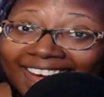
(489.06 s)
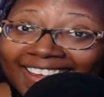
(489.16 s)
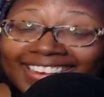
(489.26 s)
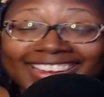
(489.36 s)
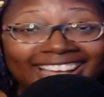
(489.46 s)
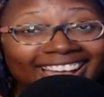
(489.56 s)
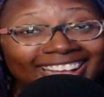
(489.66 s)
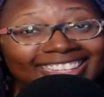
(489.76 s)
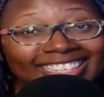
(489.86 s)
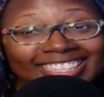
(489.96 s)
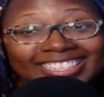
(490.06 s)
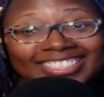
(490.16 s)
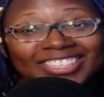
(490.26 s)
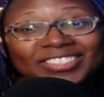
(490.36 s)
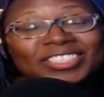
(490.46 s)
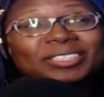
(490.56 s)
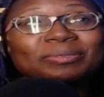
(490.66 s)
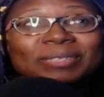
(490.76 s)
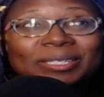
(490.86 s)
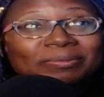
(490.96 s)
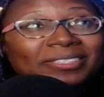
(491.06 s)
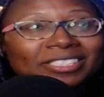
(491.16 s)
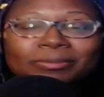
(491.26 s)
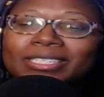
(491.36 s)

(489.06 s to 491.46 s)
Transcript: Yeah. So she